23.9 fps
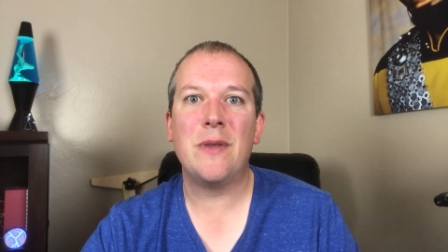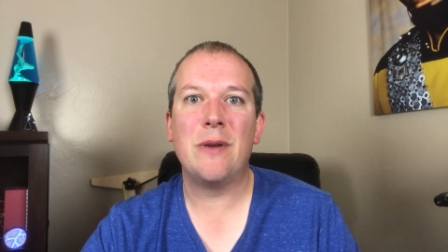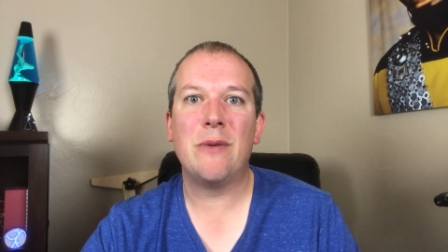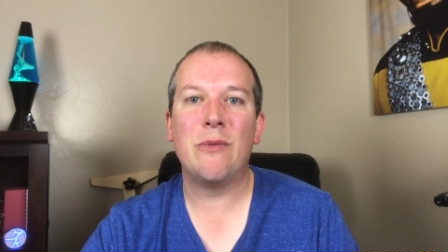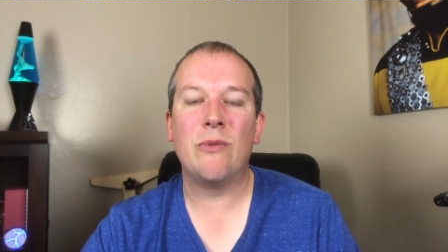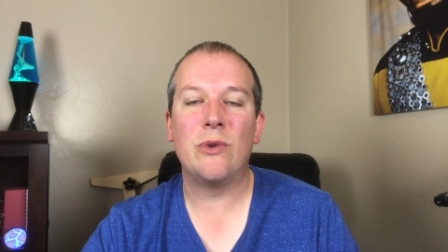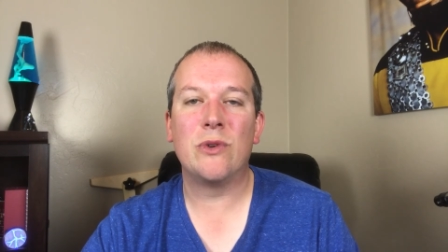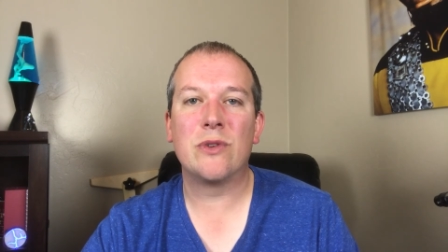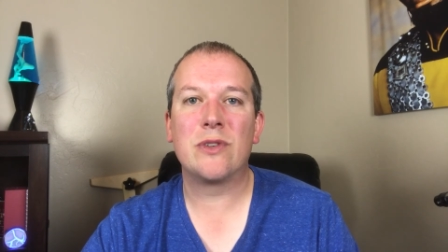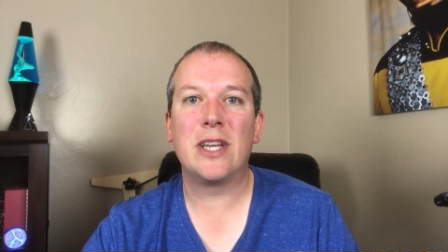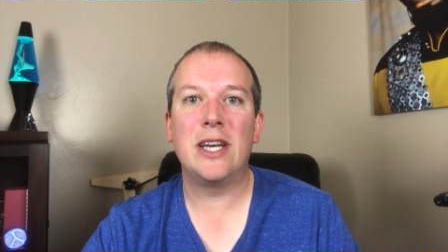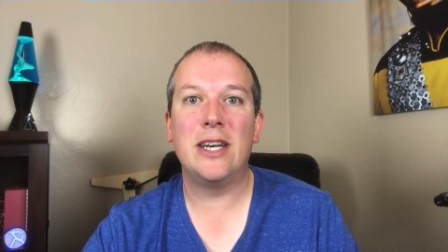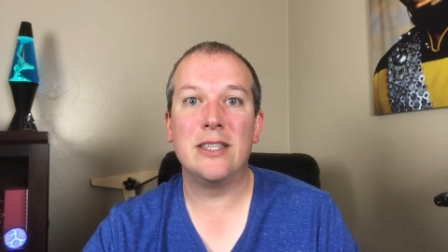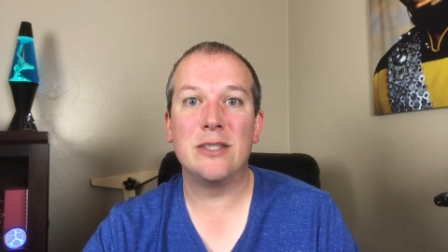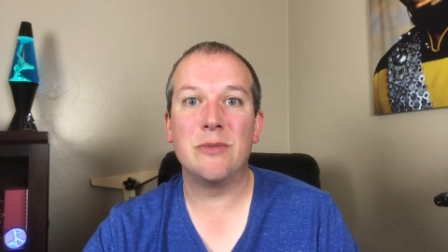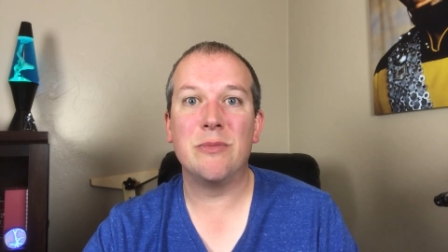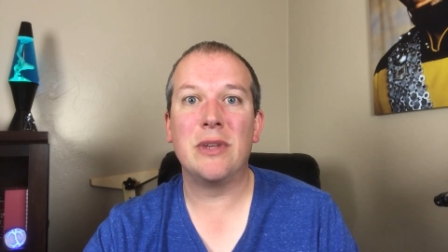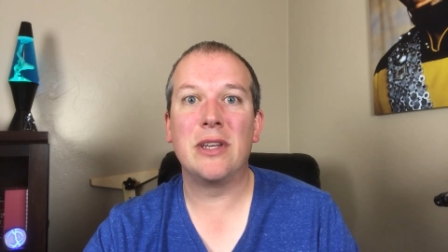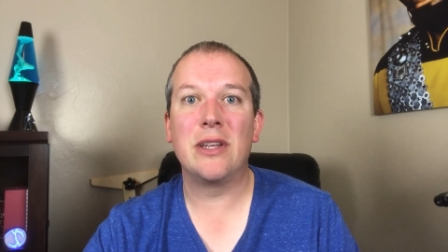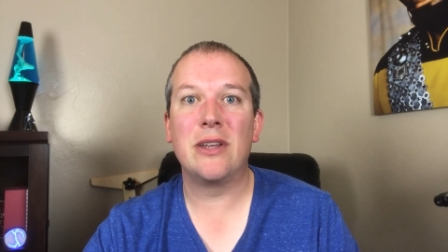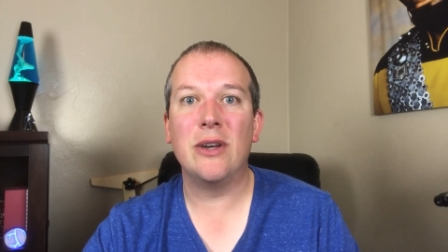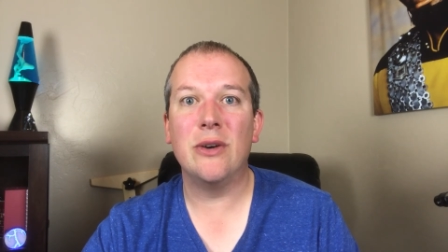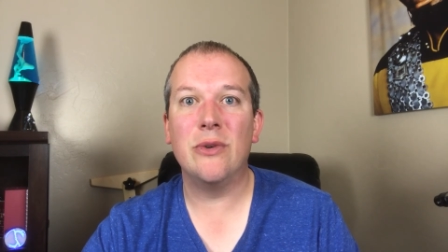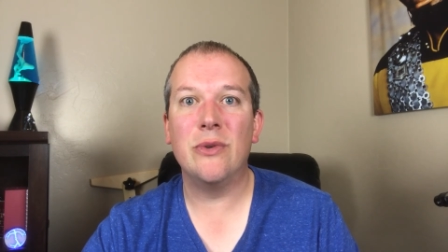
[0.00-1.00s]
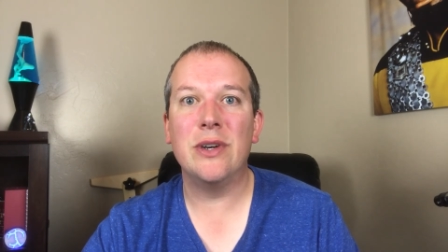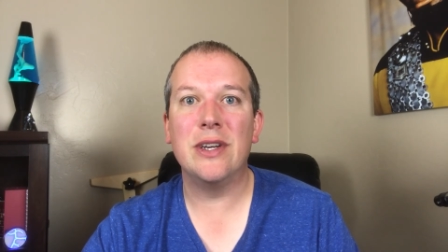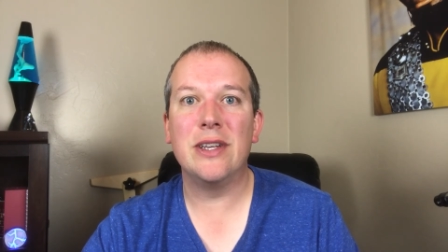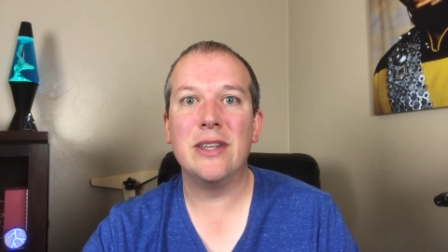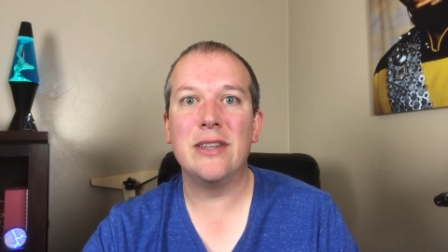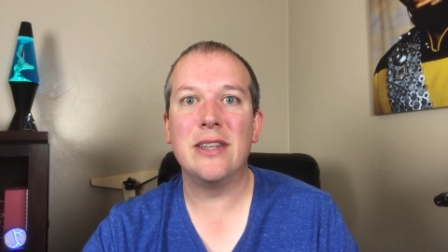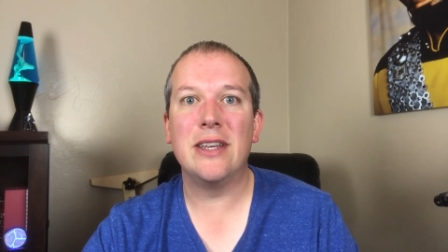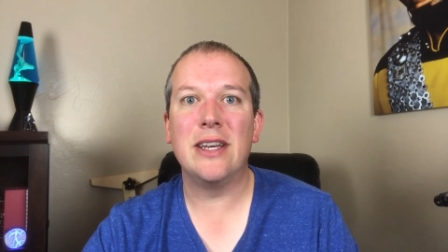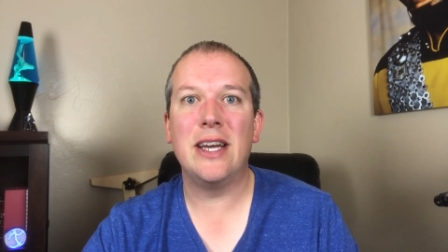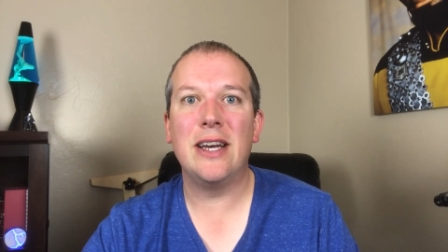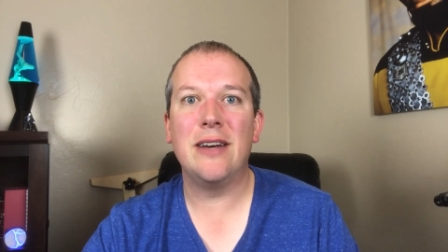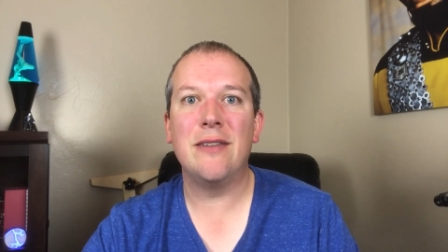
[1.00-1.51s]
will cause me to go
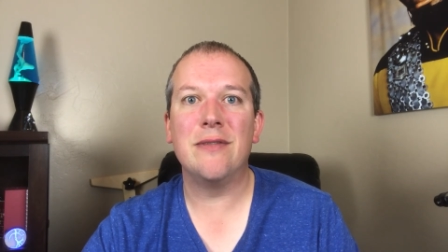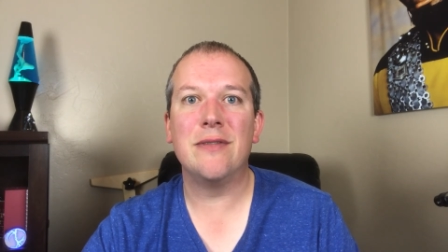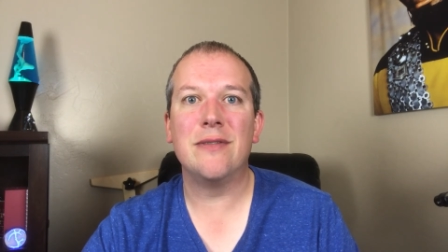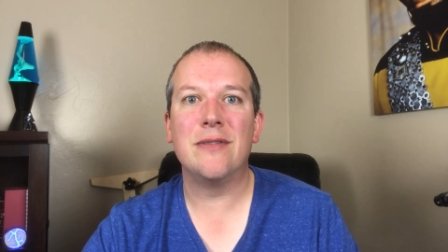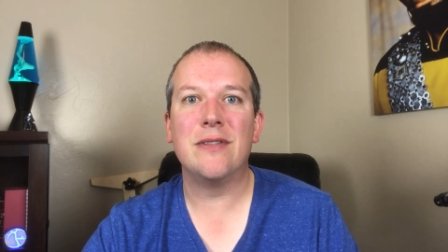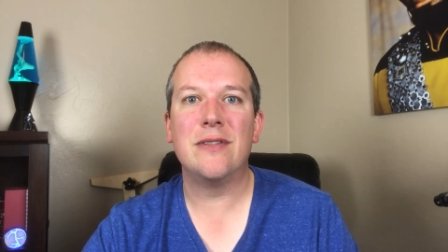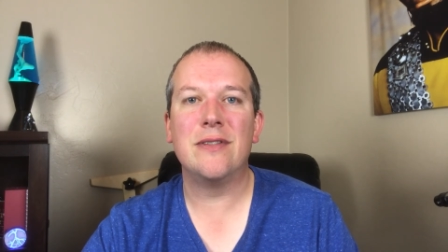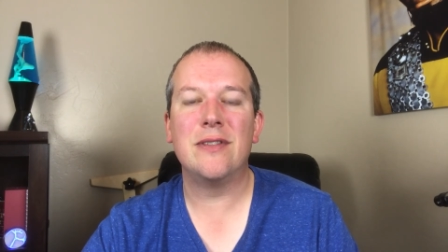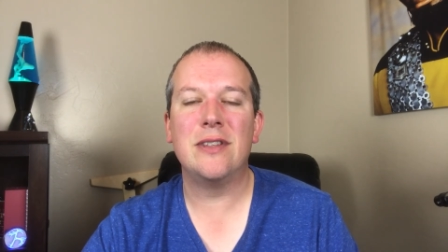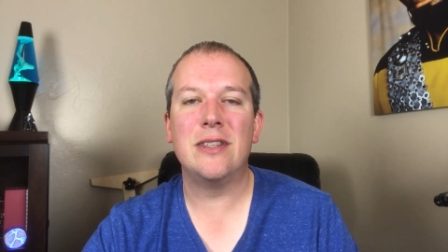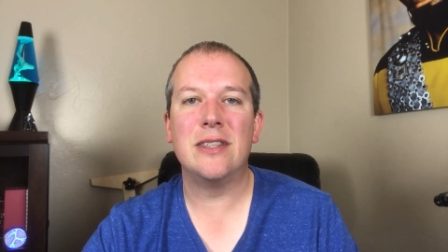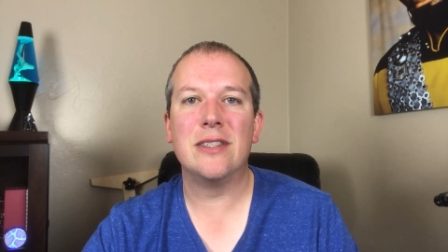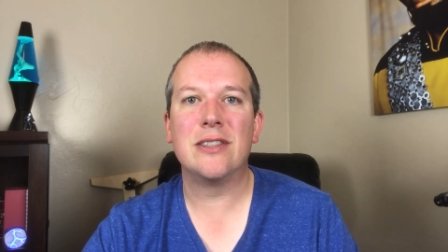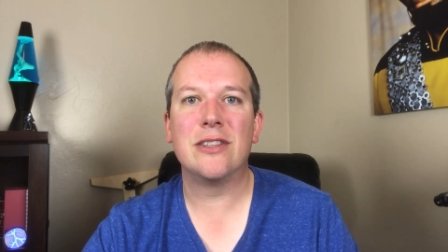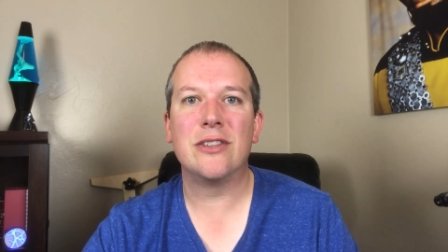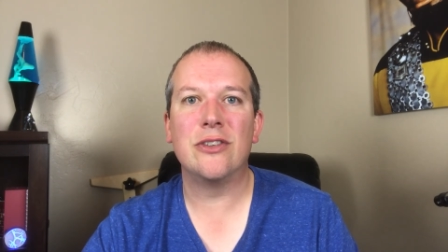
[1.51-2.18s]
in to have this